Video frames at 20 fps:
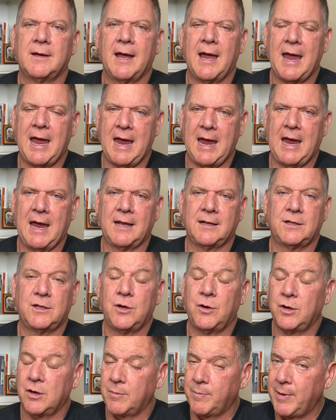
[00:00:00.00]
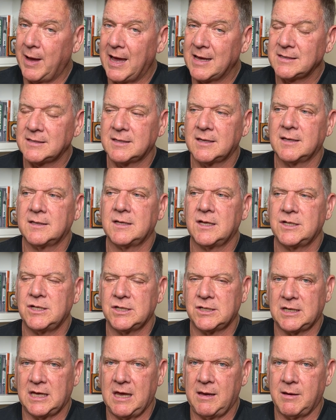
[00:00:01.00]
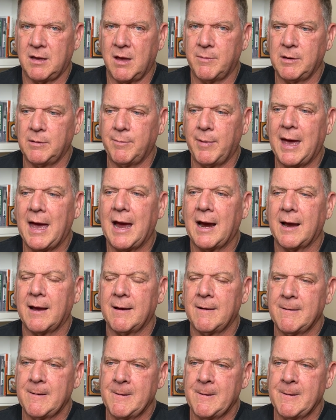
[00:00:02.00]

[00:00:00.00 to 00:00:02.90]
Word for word: and do your best to just keep coming back.